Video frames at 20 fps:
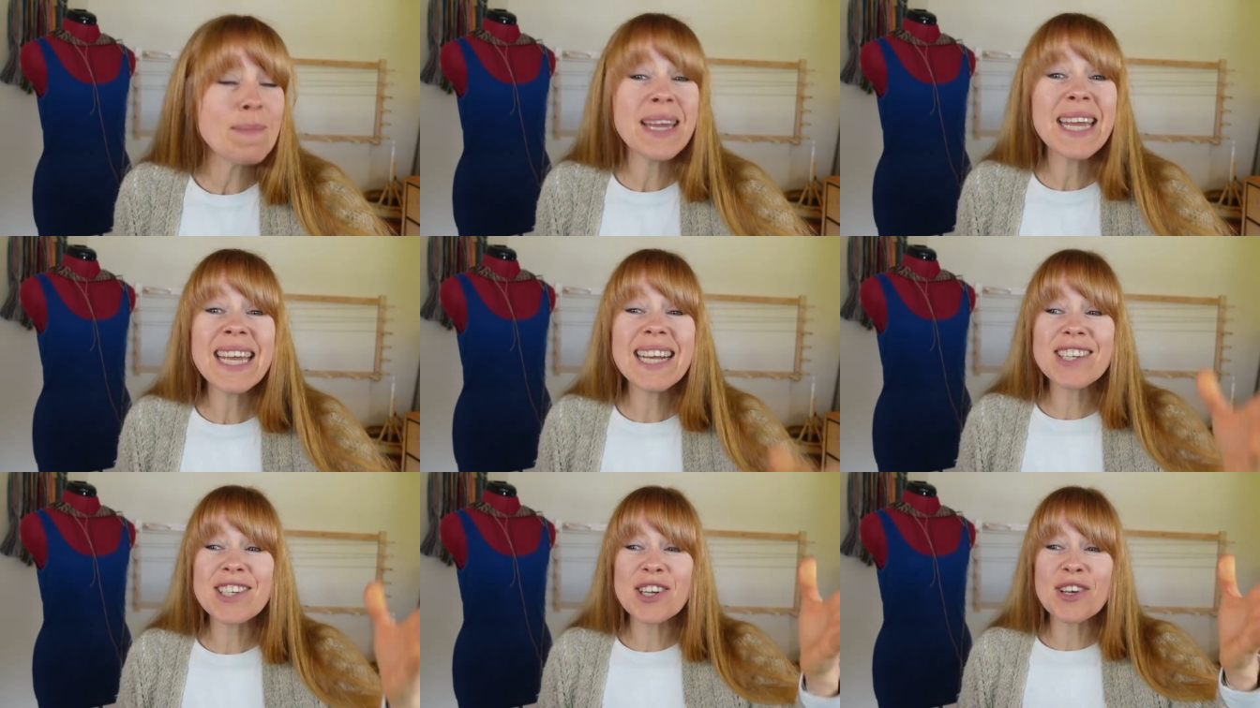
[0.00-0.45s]

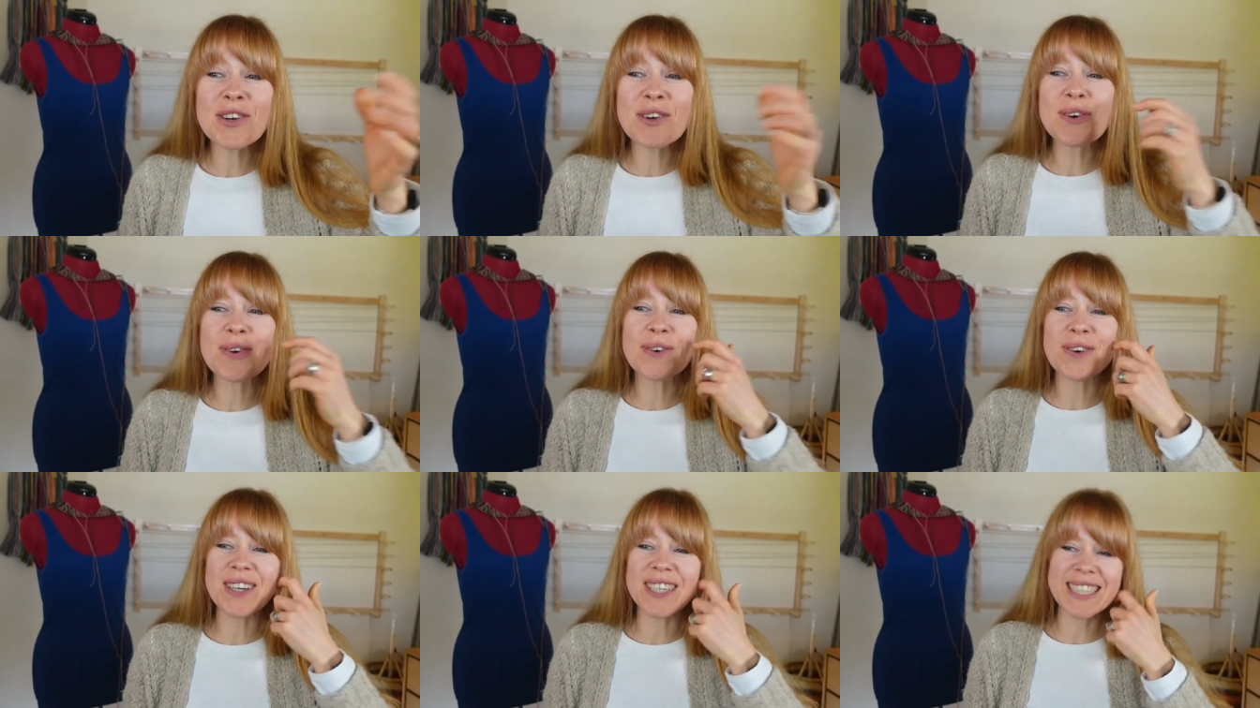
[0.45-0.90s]
Me
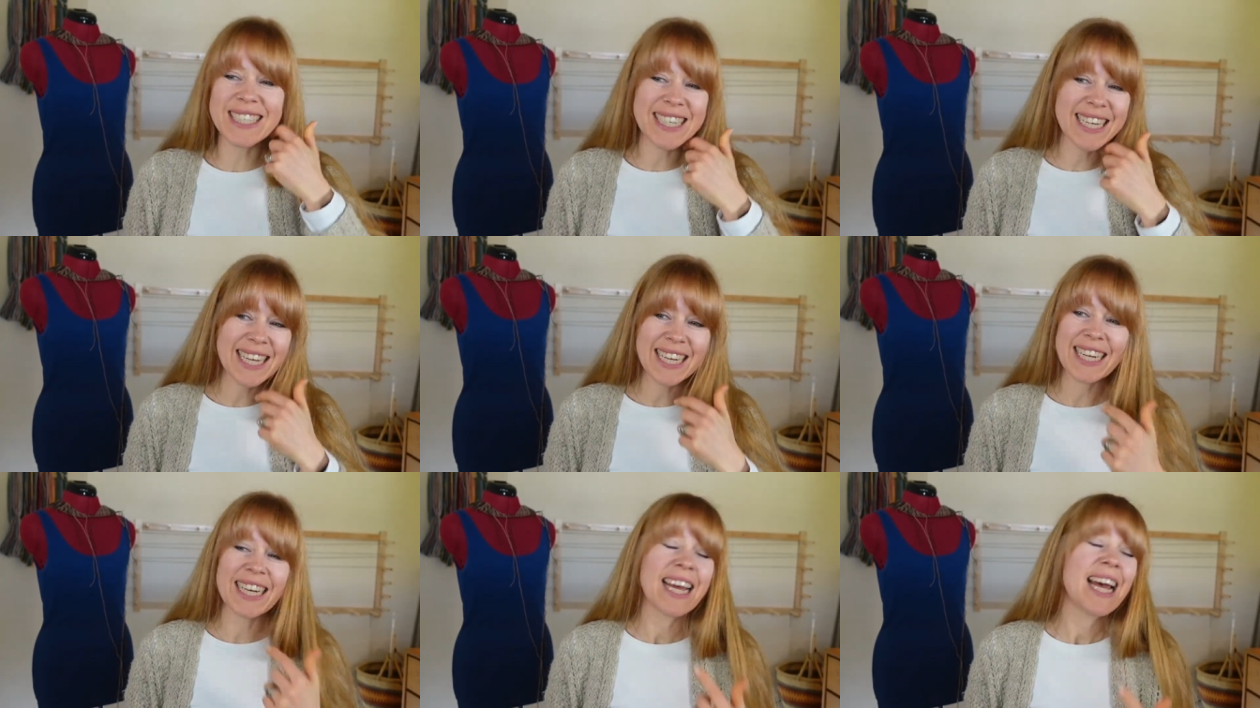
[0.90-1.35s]
too,
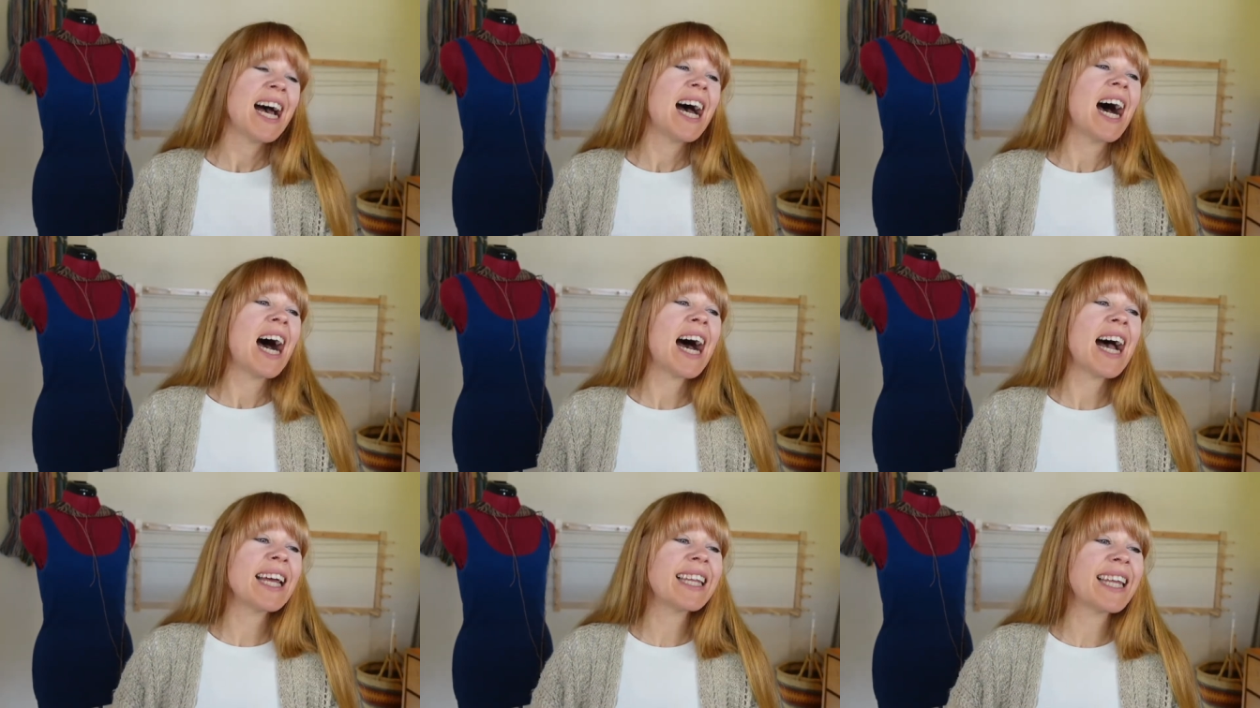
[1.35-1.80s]
Christine.
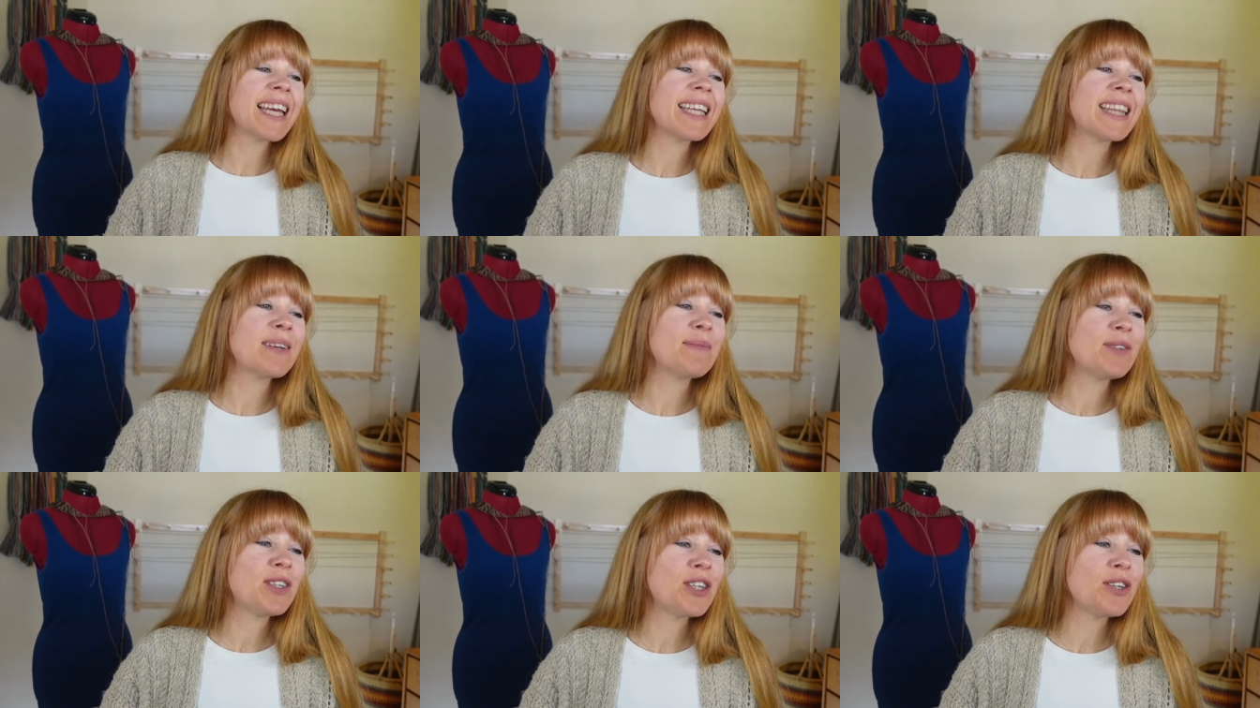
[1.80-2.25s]
I
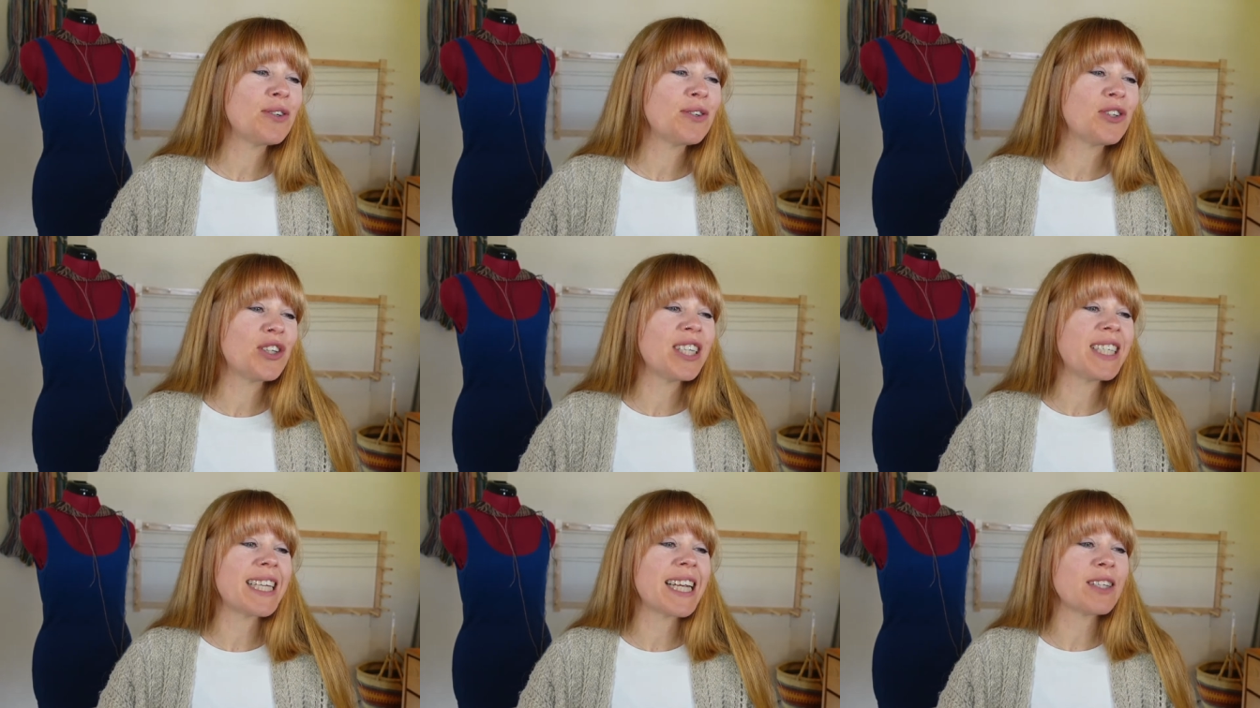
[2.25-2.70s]
like them too.
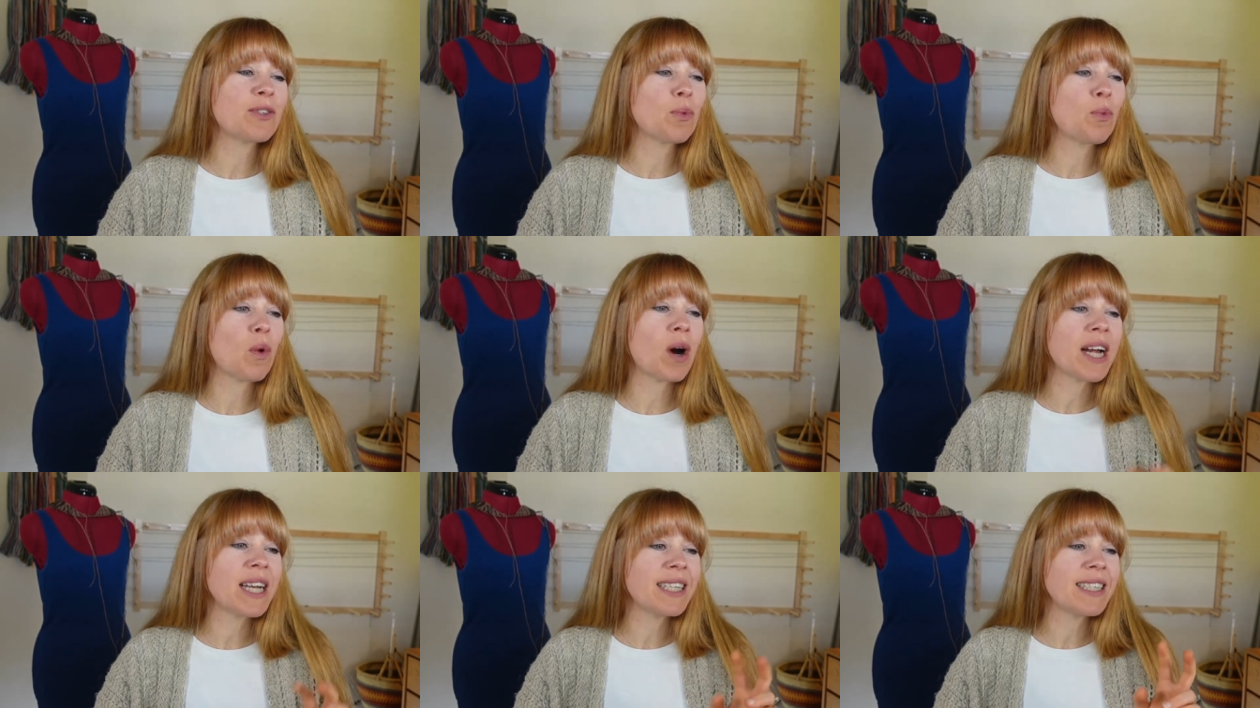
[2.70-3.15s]
She says
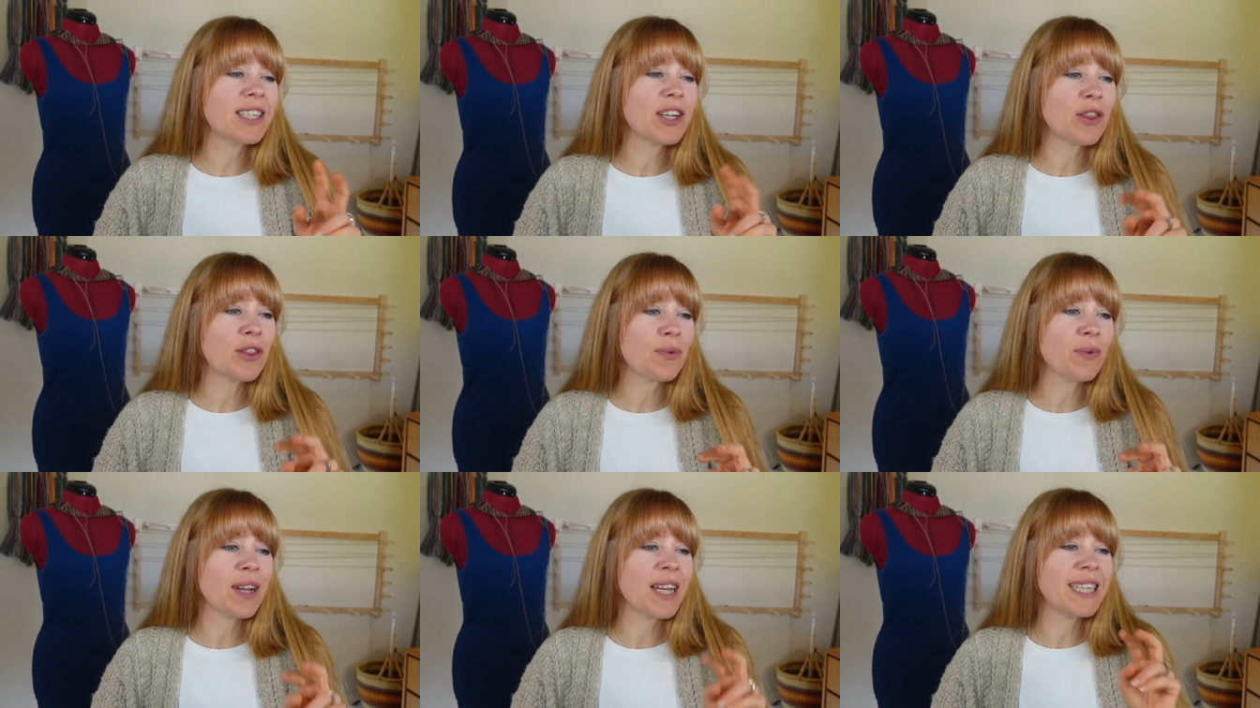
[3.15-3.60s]
one
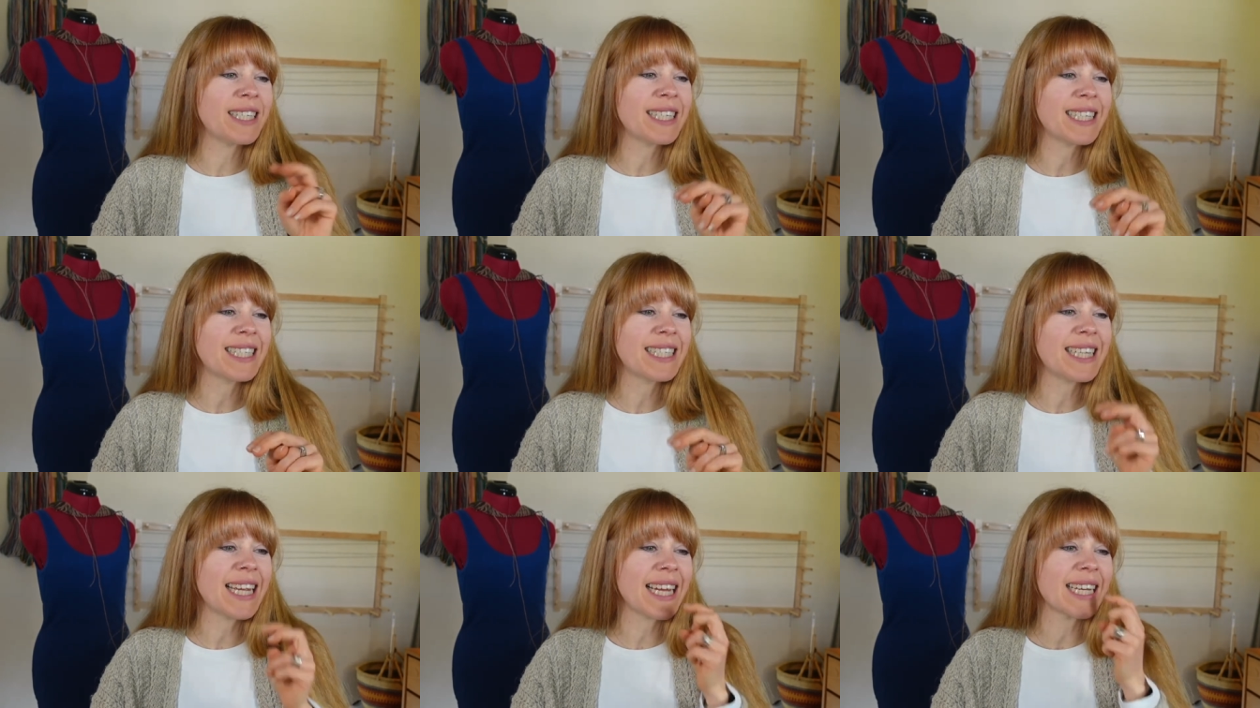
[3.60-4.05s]
to three
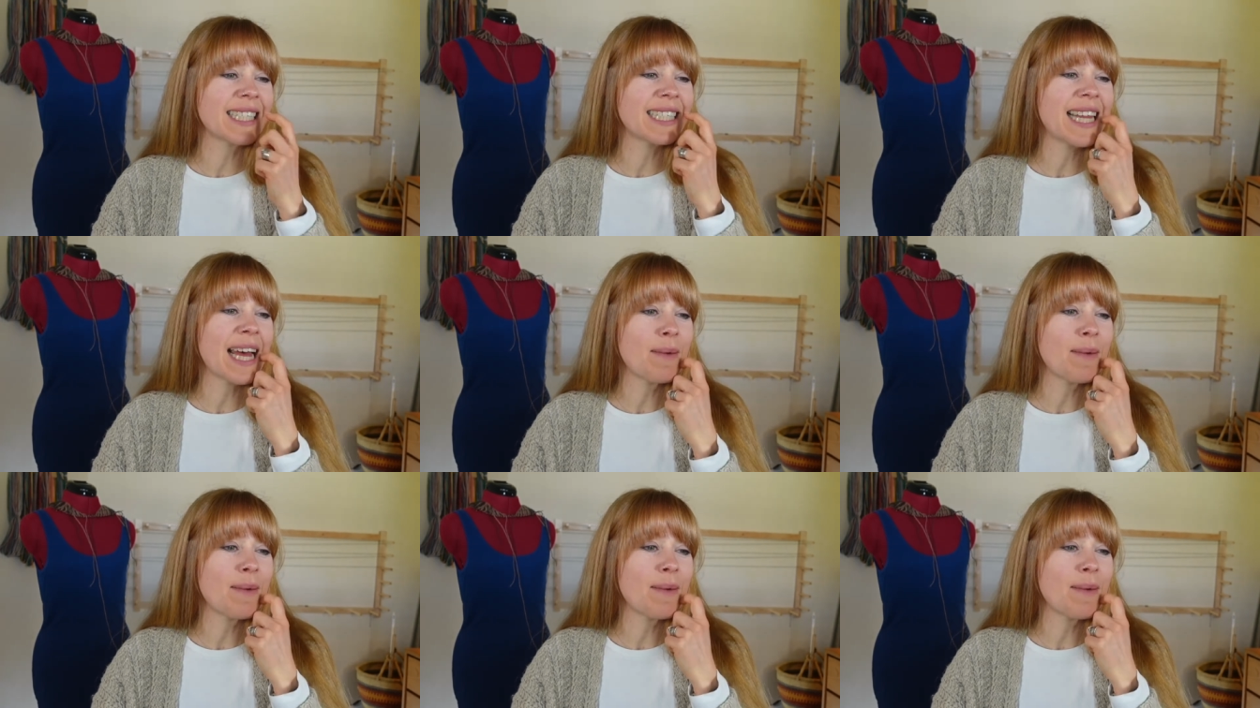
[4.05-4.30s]
to six.